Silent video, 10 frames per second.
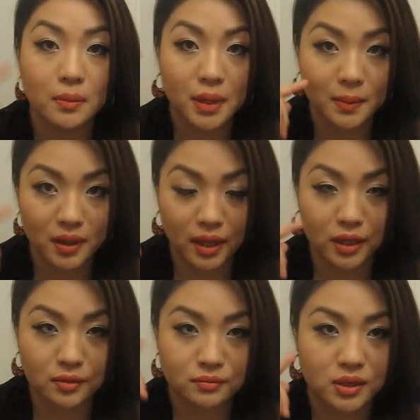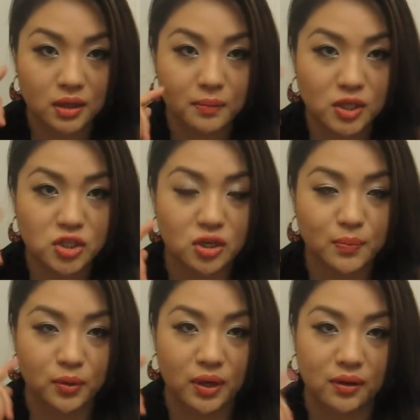then maybe like you know my
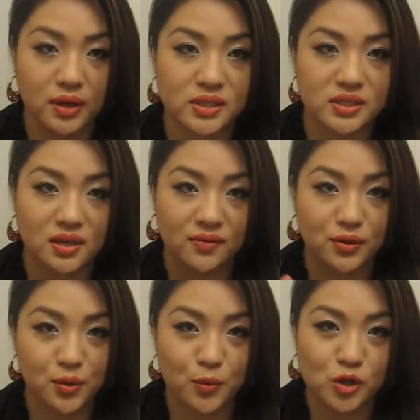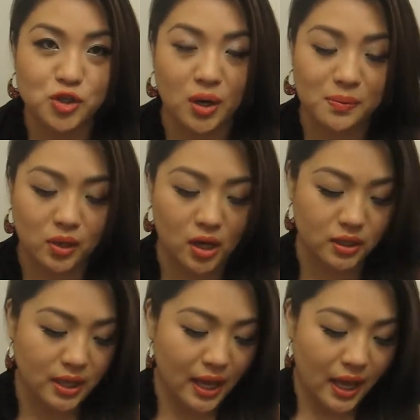cheekbone area to give a little more sharp look